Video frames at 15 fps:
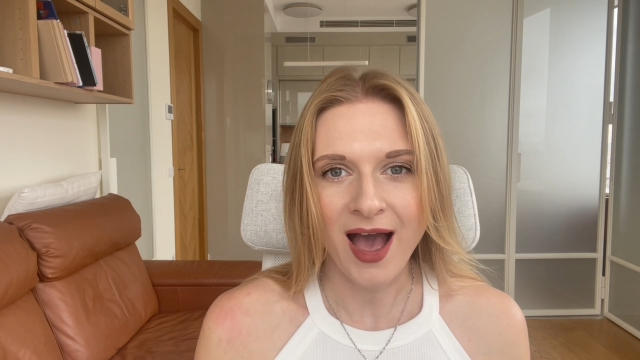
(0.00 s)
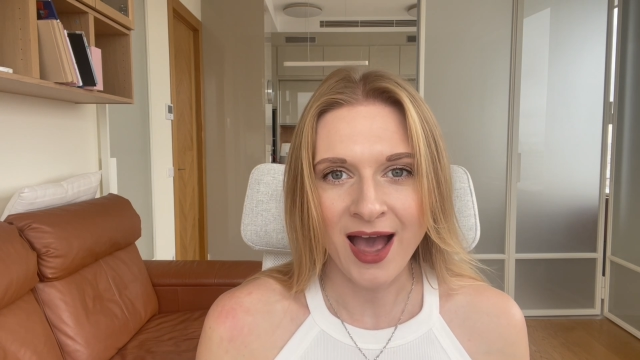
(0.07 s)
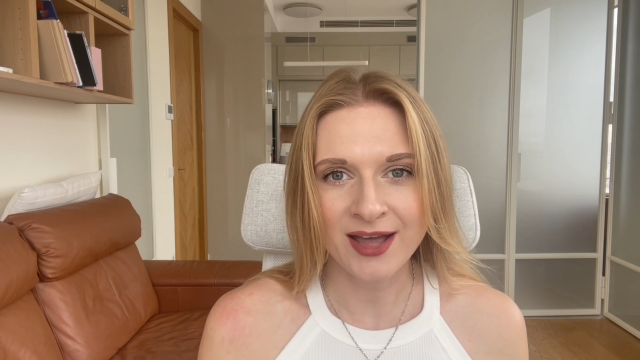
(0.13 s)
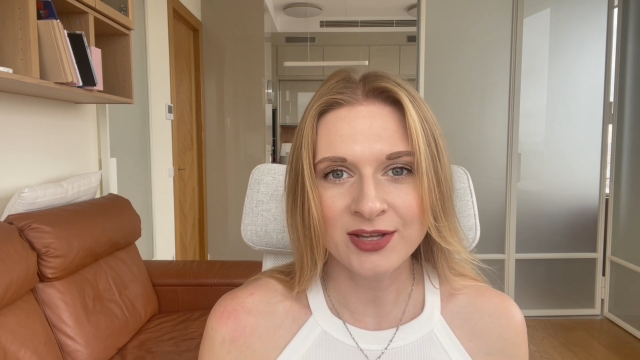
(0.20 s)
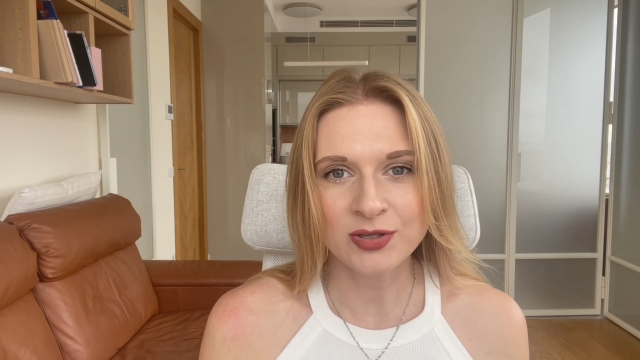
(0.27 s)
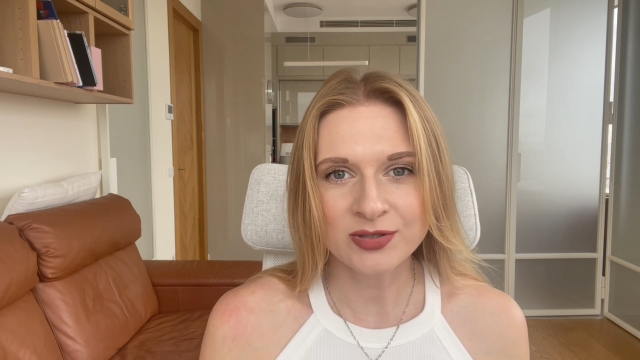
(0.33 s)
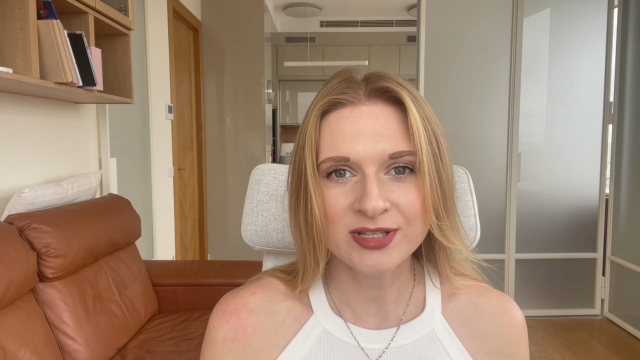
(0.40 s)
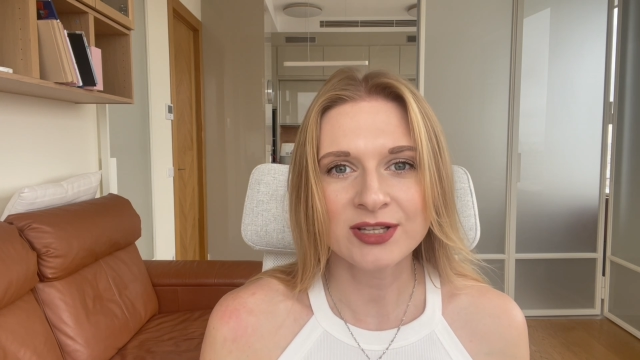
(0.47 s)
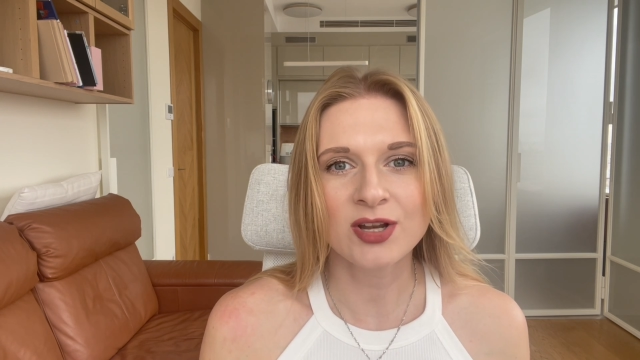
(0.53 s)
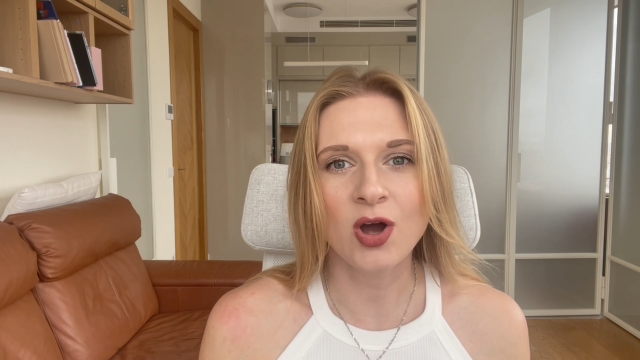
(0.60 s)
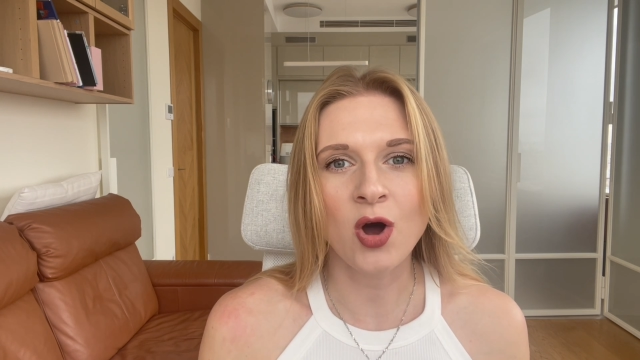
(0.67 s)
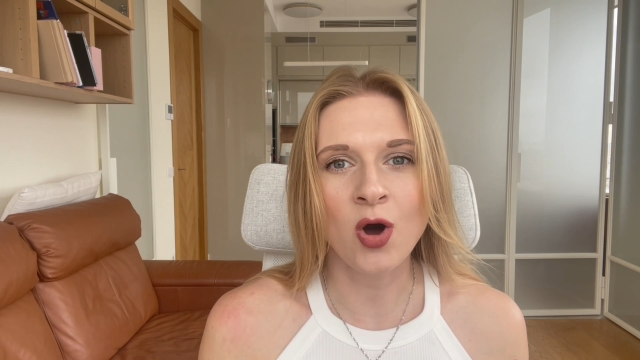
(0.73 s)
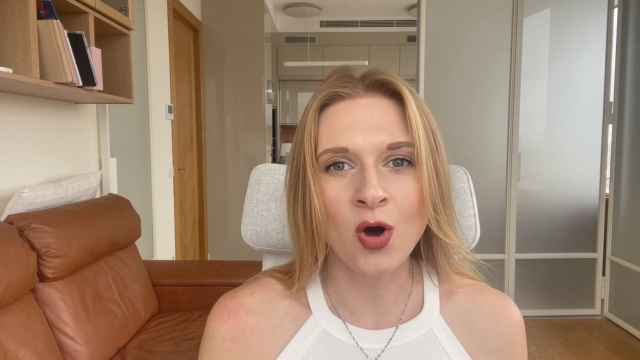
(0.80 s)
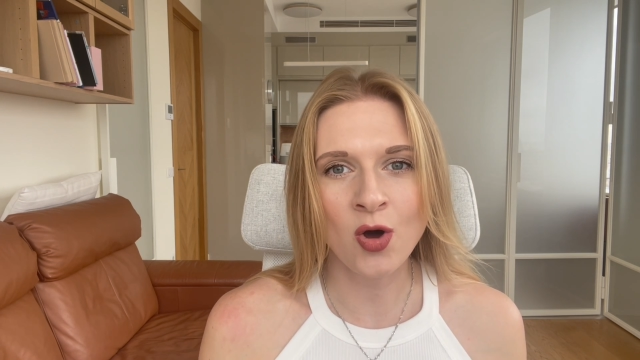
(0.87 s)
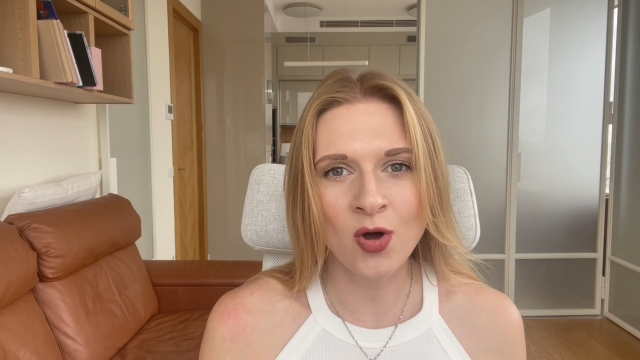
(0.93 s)
I use it
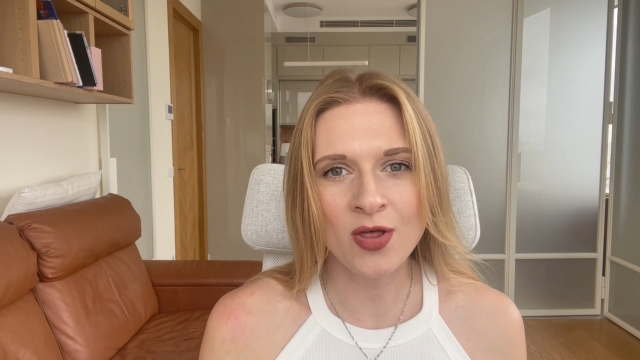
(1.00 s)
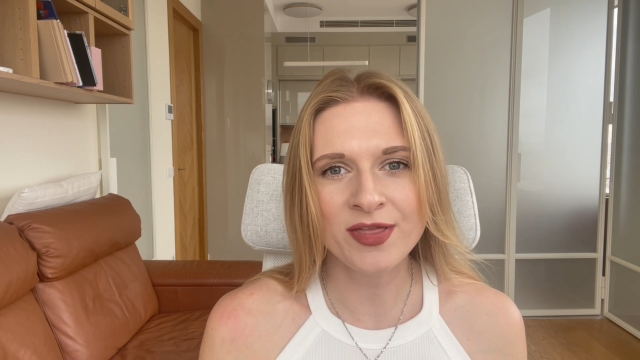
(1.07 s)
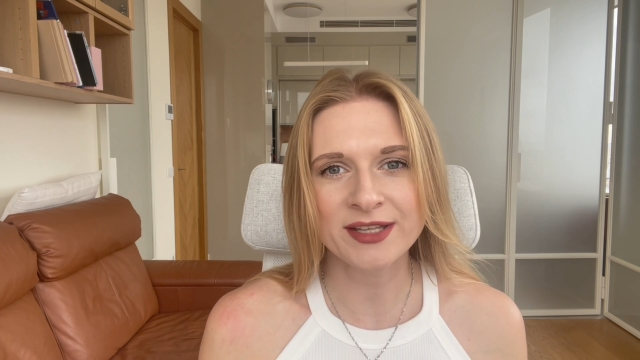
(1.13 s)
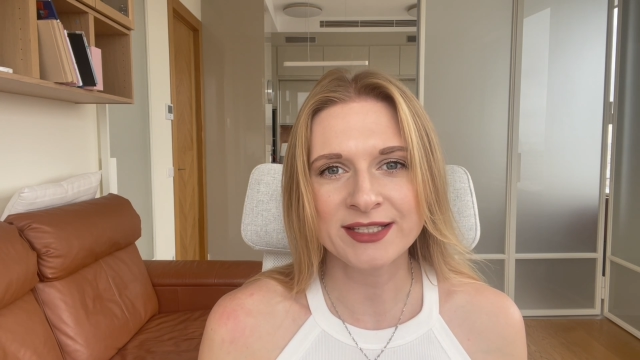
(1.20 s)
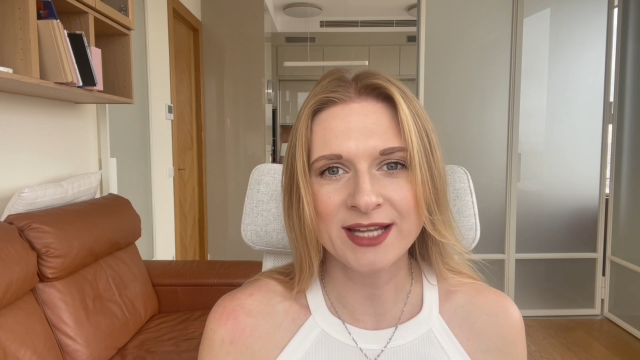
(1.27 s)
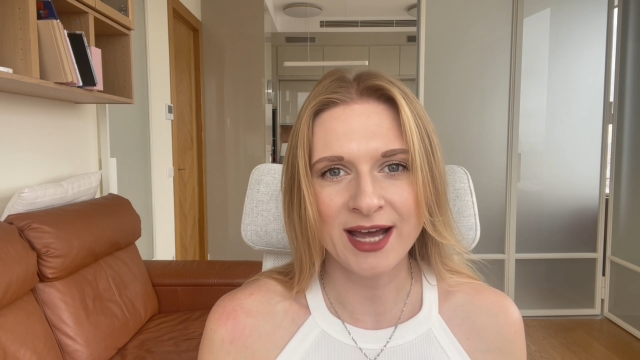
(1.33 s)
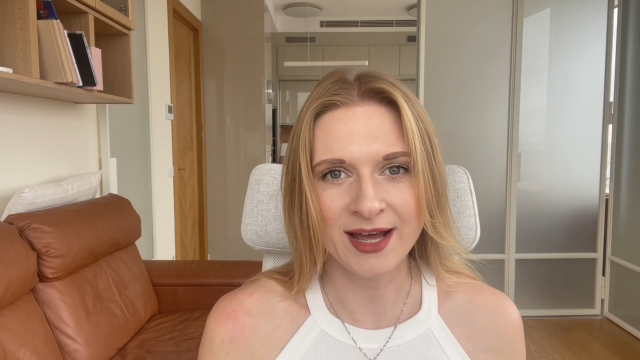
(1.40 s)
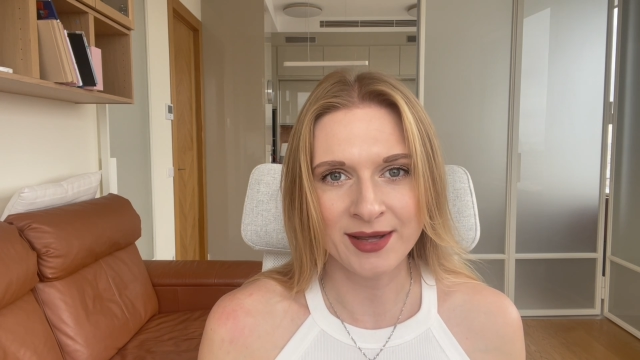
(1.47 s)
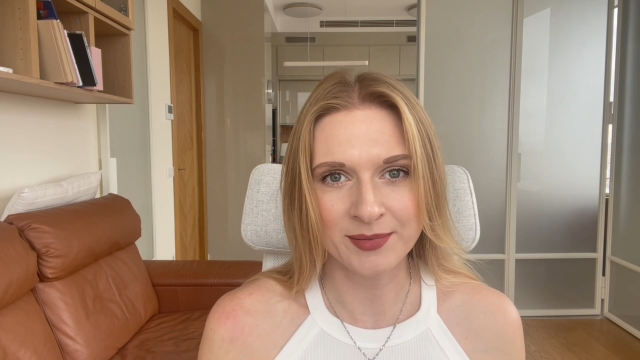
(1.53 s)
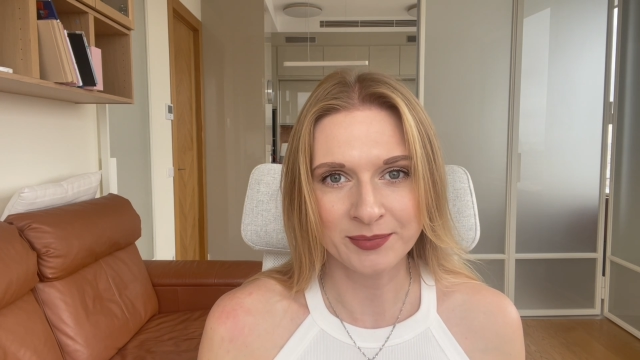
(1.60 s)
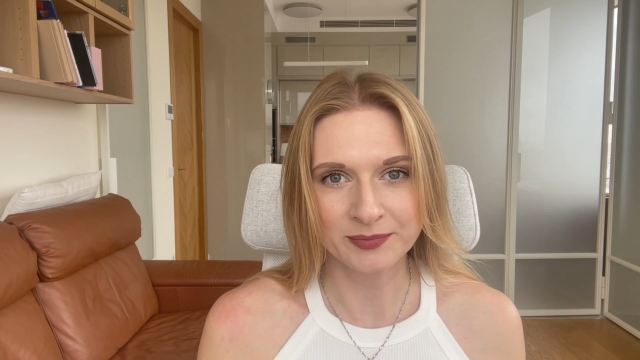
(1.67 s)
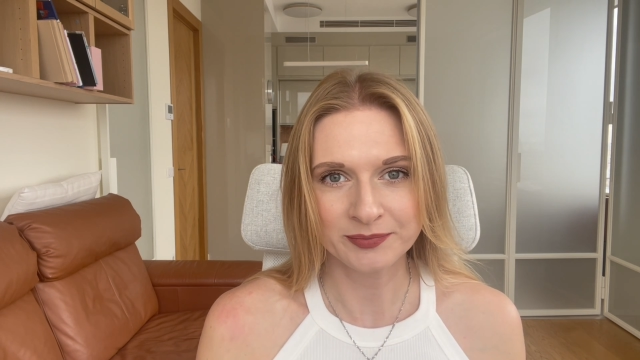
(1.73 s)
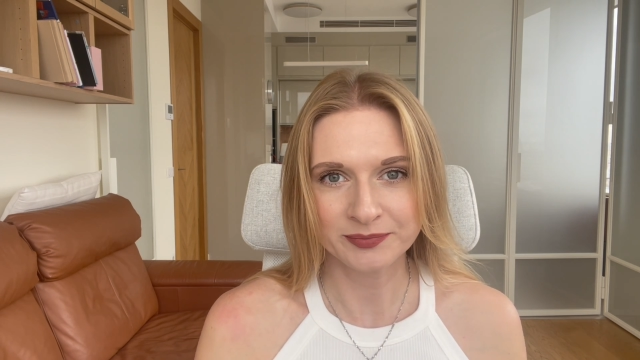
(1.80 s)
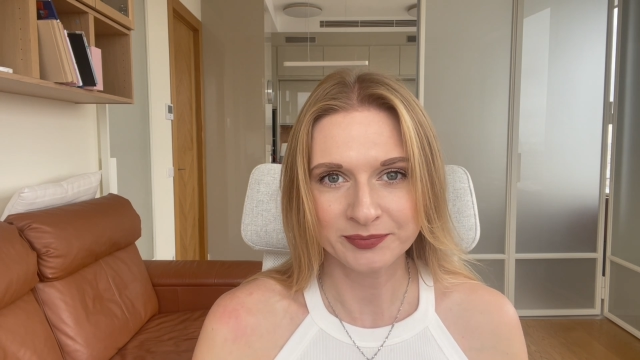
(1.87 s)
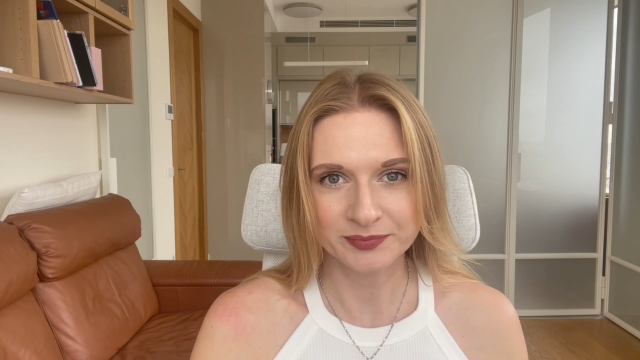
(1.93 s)
all the time.